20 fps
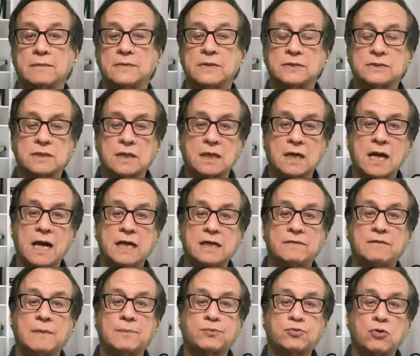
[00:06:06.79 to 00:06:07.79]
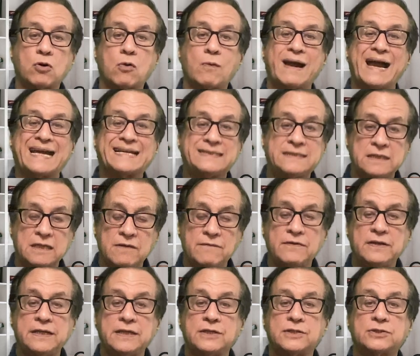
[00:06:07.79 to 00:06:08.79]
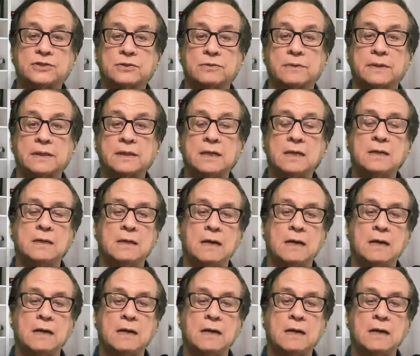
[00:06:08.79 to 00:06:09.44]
There's a kind of a proactivity to it,